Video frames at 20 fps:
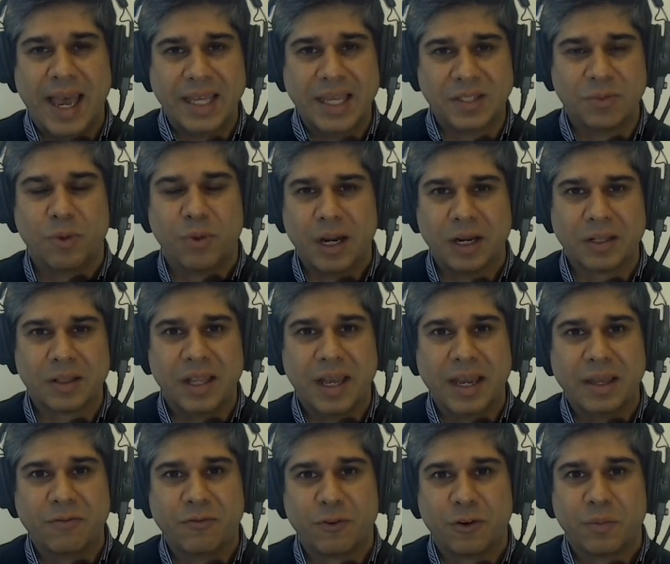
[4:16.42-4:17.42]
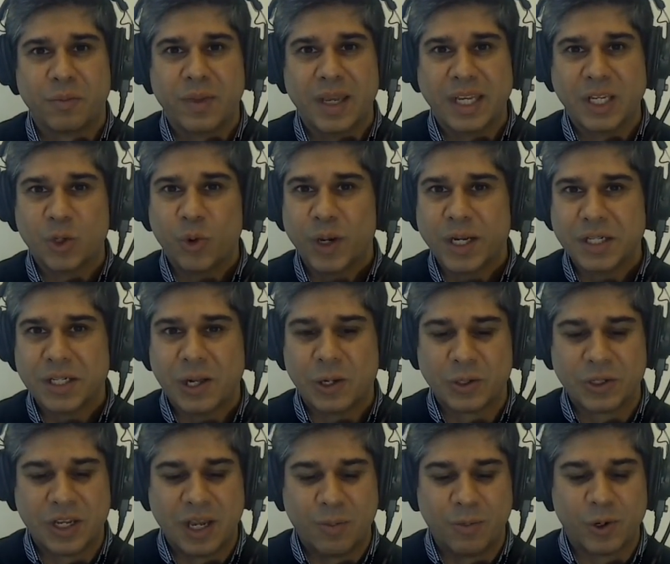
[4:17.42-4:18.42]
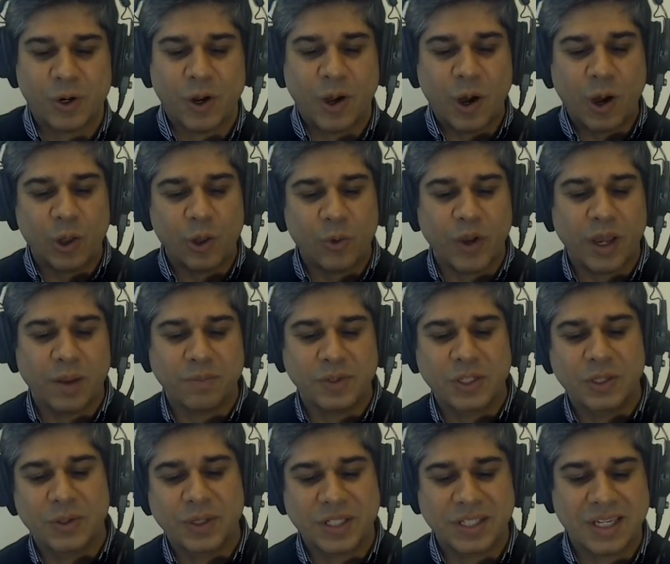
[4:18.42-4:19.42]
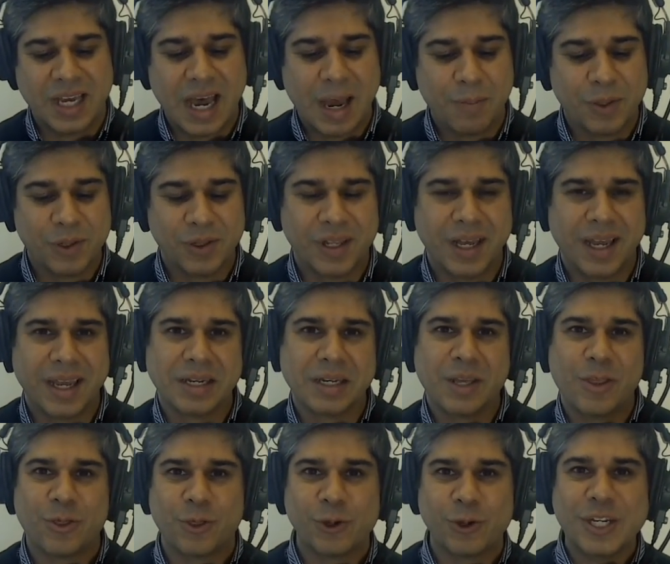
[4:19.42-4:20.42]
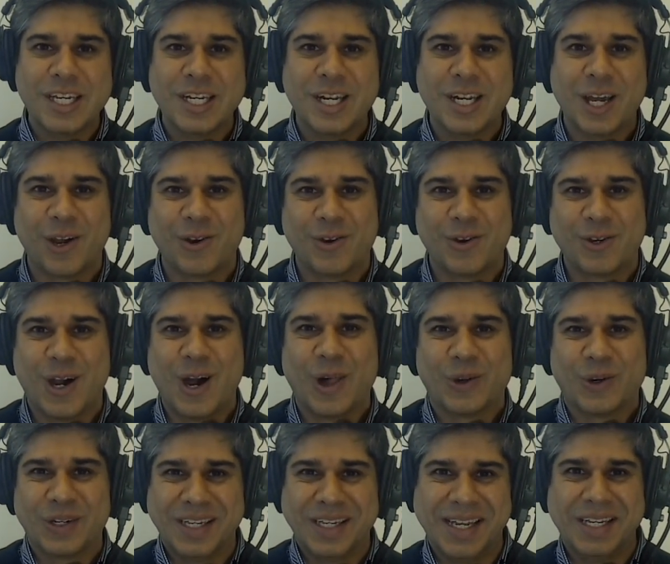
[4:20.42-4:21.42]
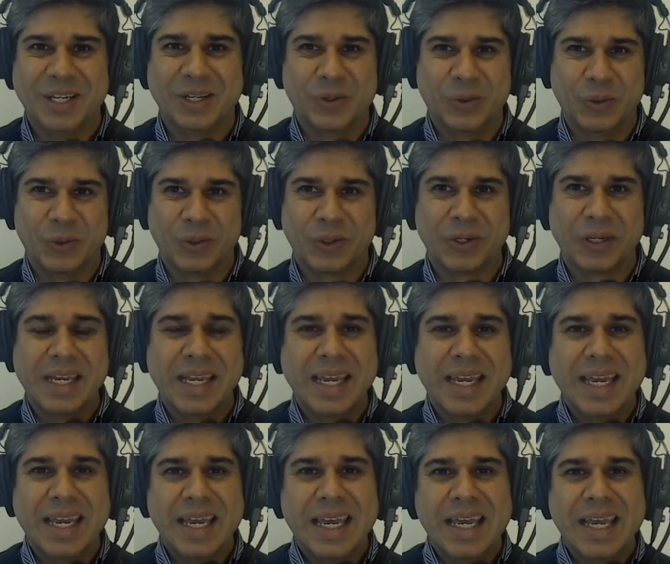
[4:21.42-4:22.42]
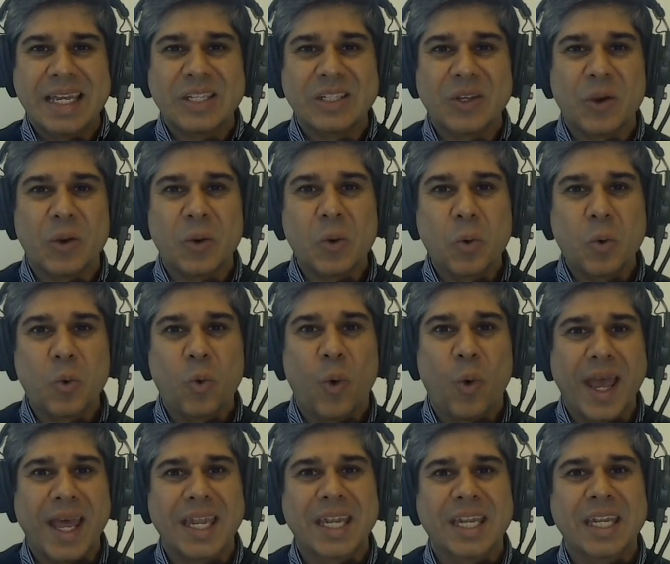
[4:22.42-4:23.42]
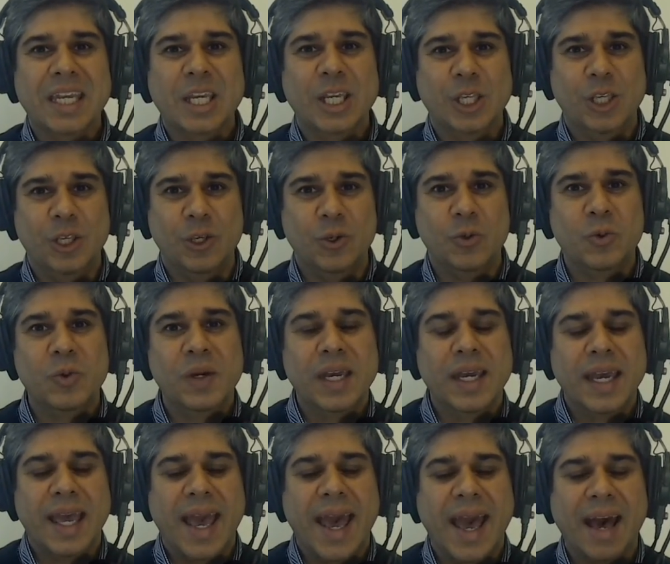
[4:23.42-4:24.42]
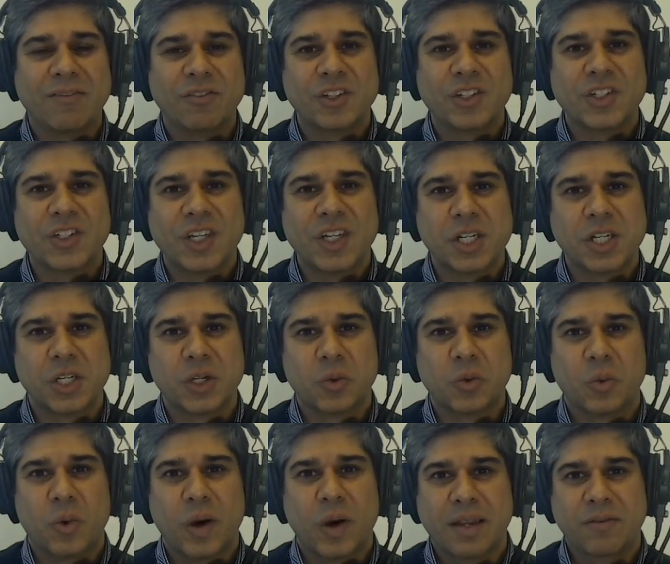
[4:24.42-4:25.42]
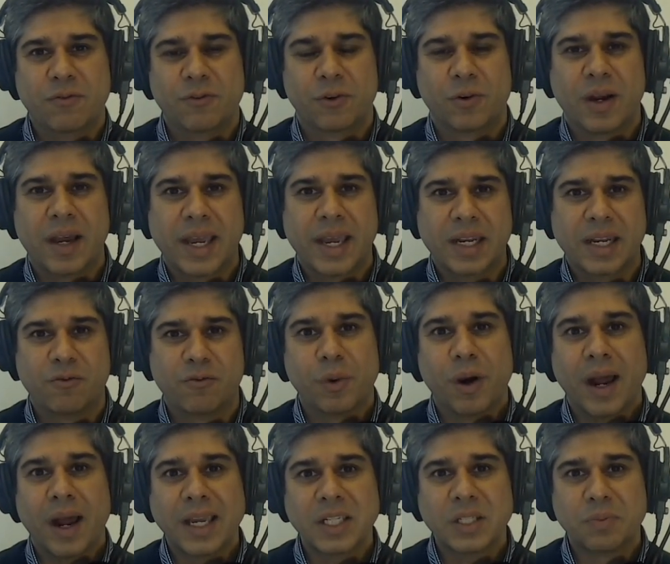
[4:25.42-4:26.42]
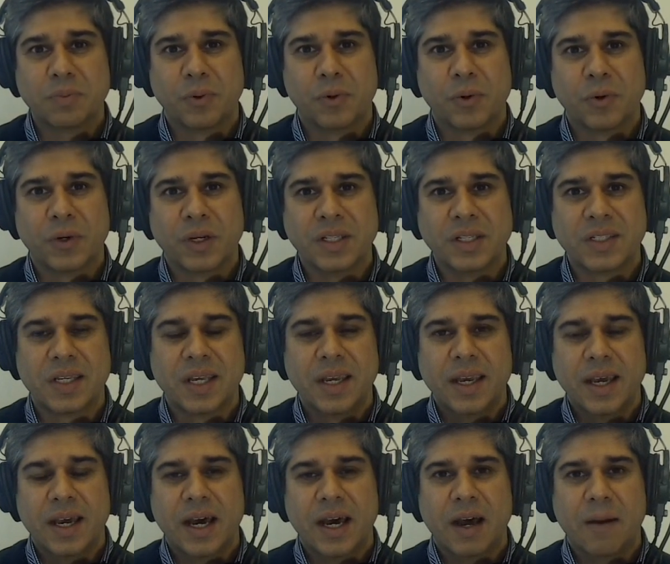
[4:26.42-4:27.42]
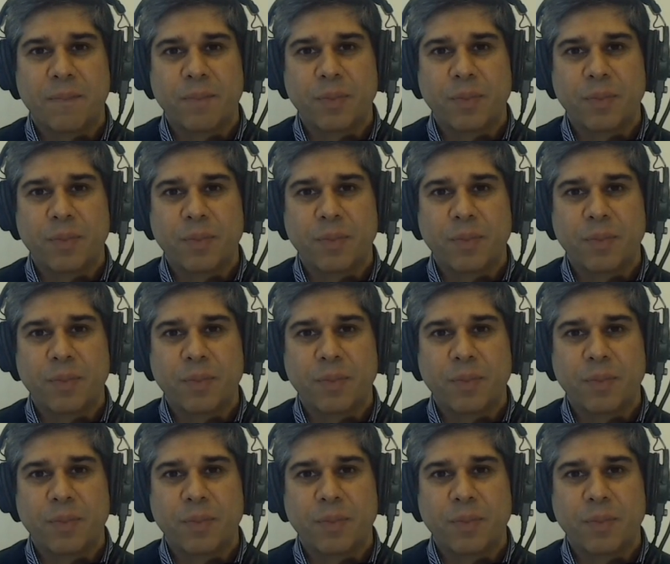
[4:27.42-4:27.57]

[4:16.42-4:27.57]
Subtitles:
has a product line from a $20 tumbler all the way up to its top of the line $1,300 Yeti cooler. So when you have such a wide variety of price points,